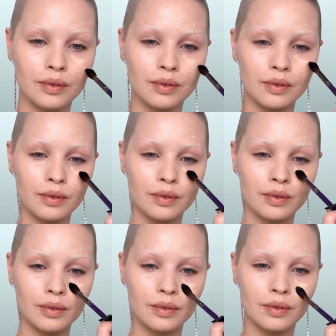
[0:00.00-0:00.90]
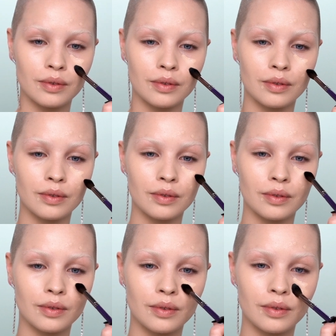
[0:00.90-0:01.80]
I think it will be
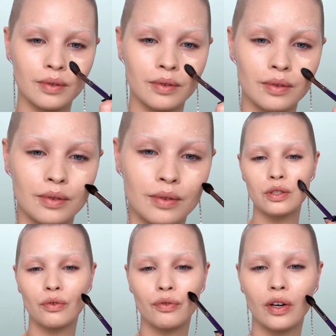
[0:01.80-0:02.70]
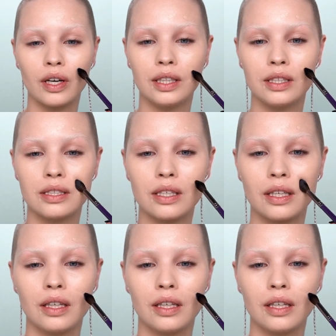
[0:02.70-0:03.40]
very hard for me to find